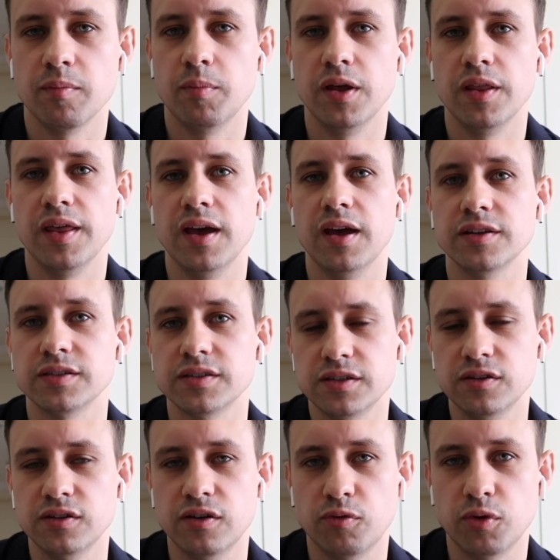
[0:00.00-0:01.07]
but they are
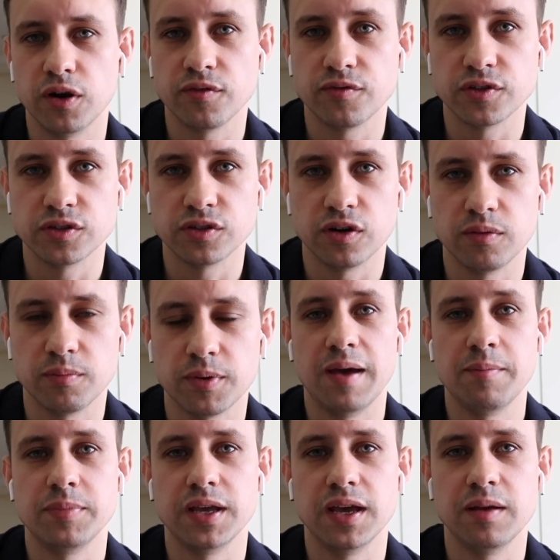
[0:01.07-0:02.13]
still one of the top
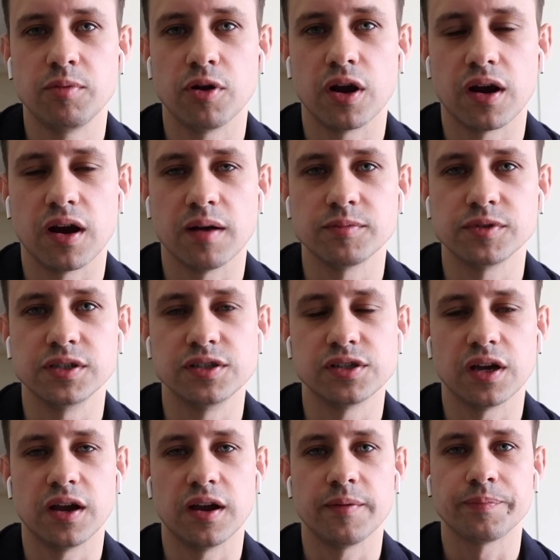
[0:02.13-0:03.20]
MBA programs in
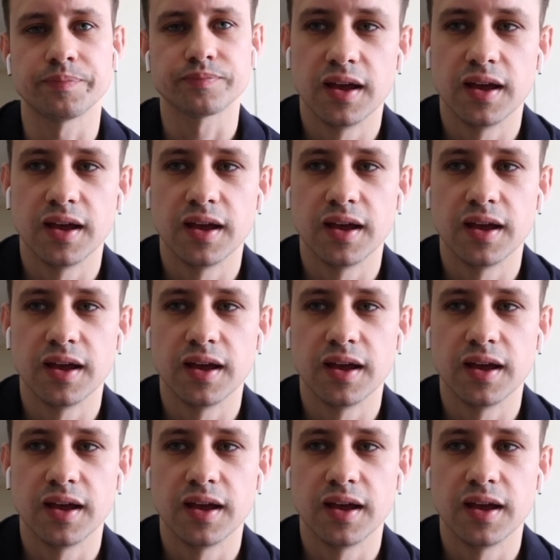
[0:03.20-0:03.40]
China.